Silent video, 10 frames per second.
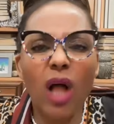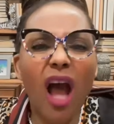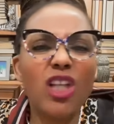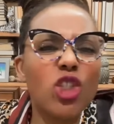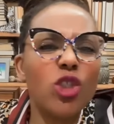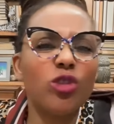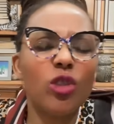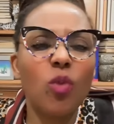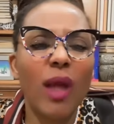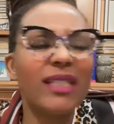Will our
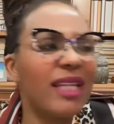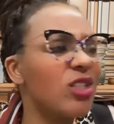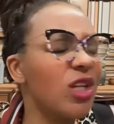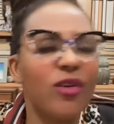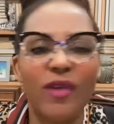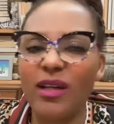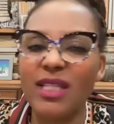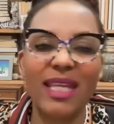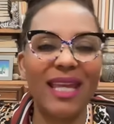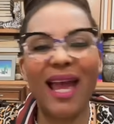children one day turn around
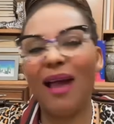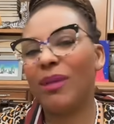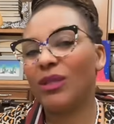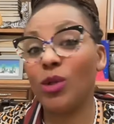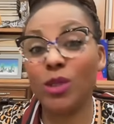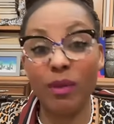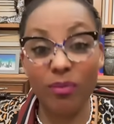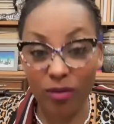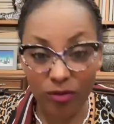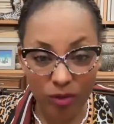and say, yeah, but those
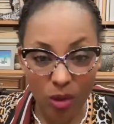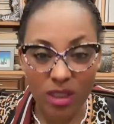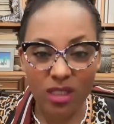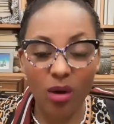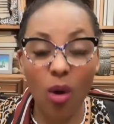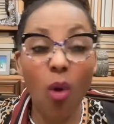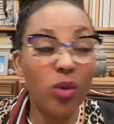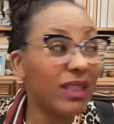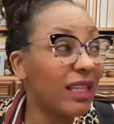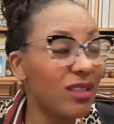people fought?
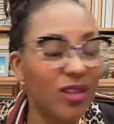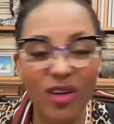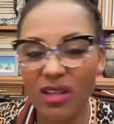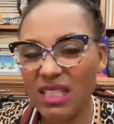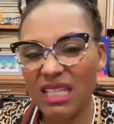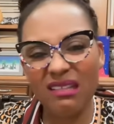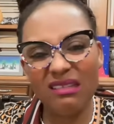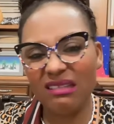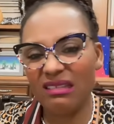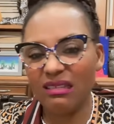Or will they turn around and
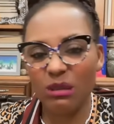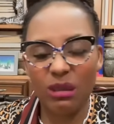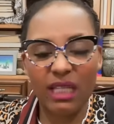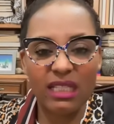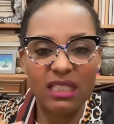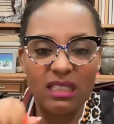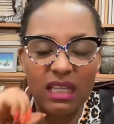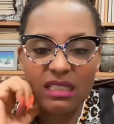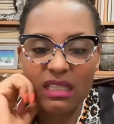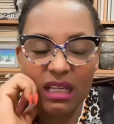say,
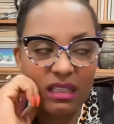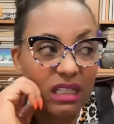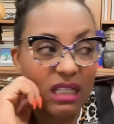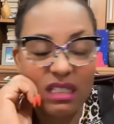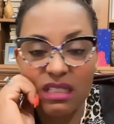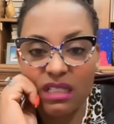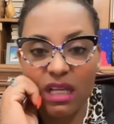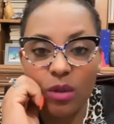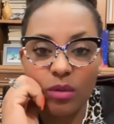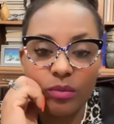that's how they let us
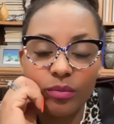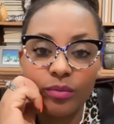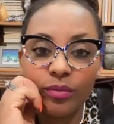down?